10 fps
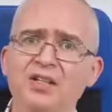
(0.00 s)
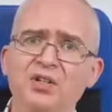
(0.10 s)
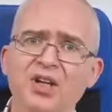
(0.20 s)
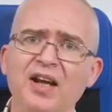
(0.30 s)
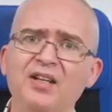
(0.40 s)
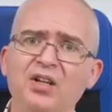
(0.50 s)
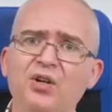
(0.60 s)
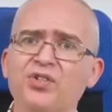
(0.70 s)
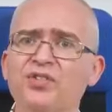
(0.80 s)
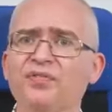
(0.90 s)
the UK, the
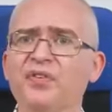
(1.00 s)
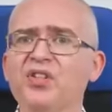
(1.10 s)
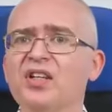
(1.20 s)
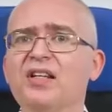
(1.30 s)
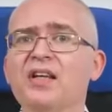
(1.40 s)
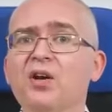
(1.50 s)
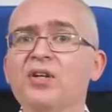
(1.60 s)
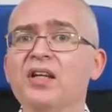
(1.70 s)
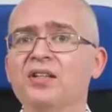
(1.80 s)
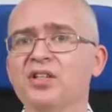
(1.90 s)
cost of physically
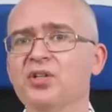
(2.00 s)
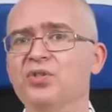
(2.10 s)
owning a new